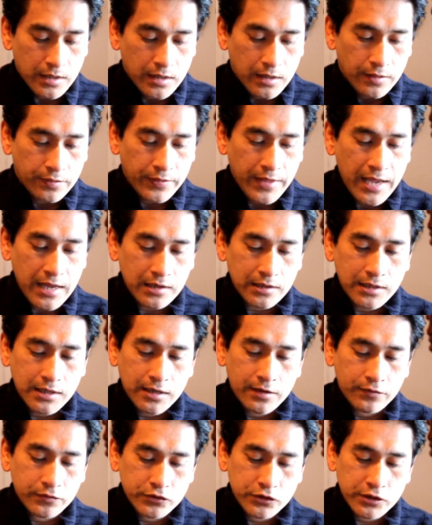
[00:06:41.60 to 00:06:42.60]
That
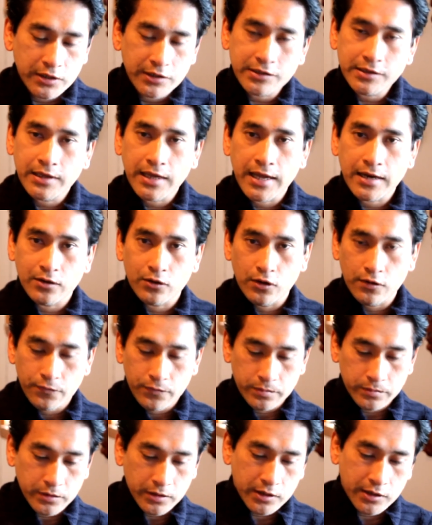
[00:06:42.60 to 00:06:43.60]
love just can't go
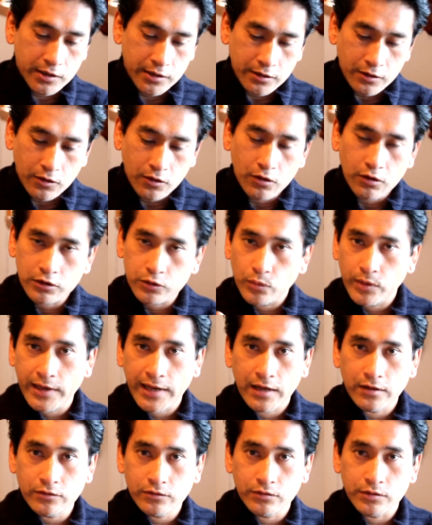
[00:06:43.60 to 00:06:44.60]
from your heart all the way
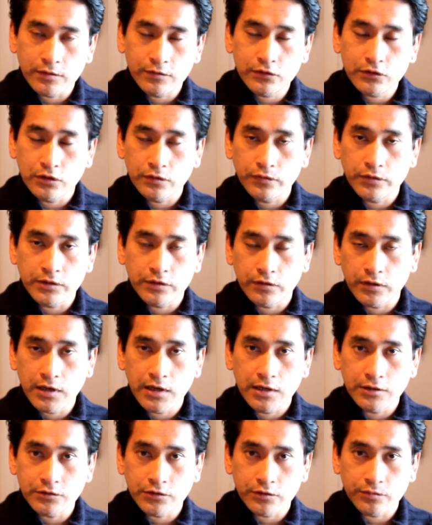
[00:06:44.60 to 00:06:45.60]
out to the surface of your
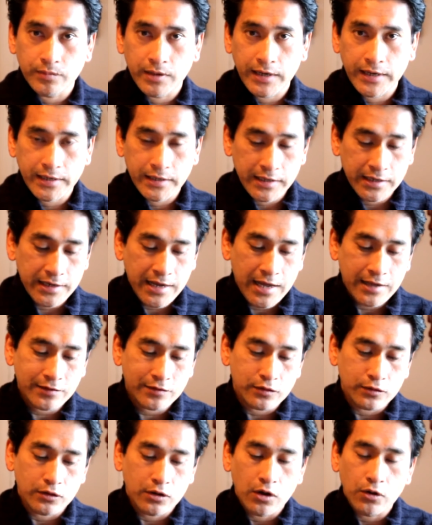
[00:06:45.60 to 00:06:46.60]
conscious mind. It has
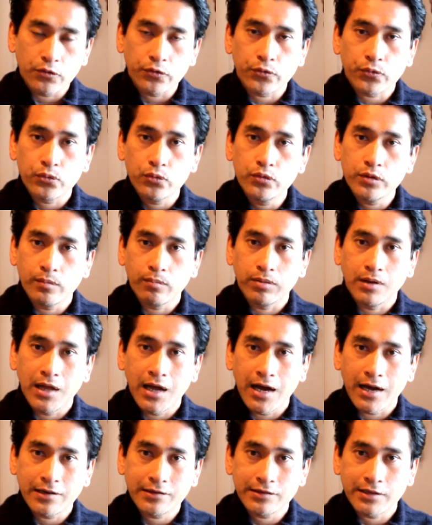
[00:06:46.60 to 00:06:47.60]
to go through the
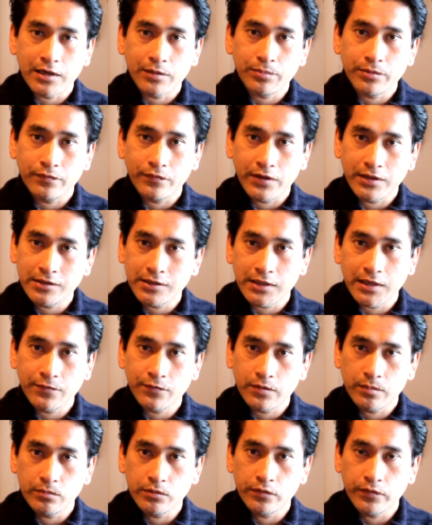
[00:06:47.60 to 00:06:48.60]
blocks that are preventing it
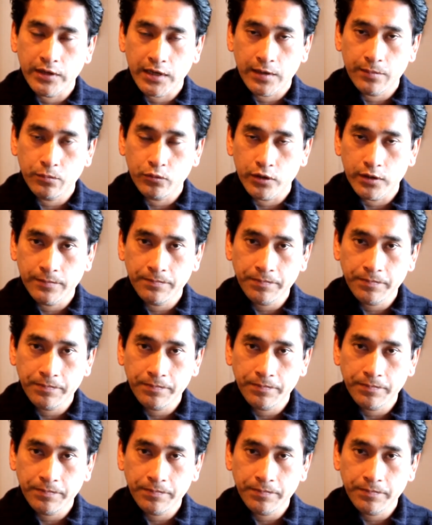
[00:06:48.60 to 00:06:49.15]
from moving upward.